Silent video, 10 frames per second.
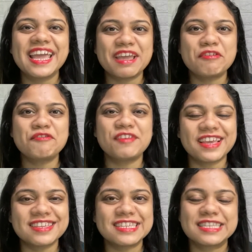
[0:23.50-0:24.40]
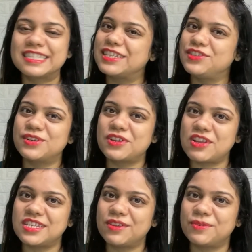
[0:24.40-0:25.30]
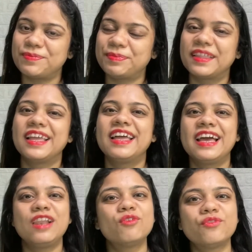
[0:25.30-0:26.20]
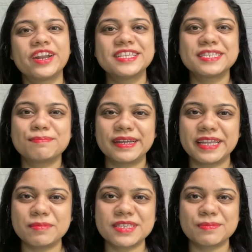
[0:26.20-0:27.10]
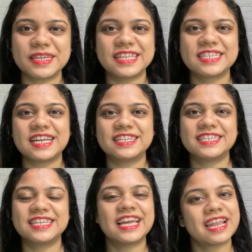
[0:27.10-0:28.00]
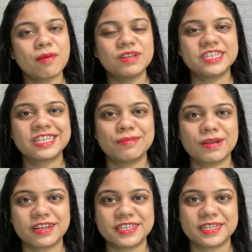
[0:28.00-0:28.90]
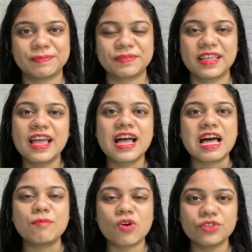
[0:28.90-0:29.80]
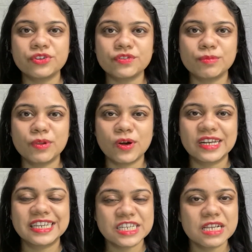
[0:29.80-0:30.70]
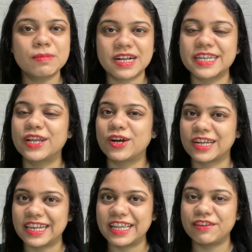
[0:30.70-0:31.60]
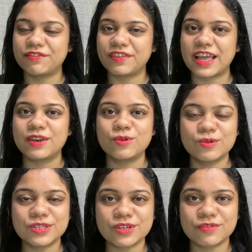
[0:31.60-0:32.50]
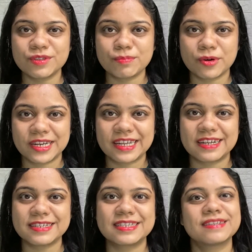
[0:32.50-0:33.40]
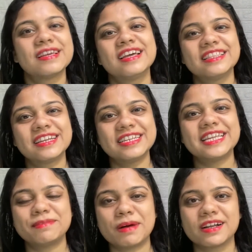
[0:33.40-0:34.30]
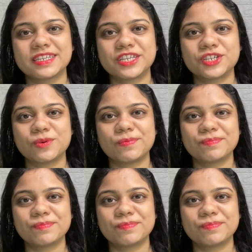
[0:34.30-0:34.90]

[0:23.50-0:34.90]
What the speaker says: If yes, then you are not alone. Hello friends, my name is Untitled Chatterjee and I'm a digital marketer. I'm author of the blog Digital Marketing Conclave and host of the podcast The Content Marketing Show.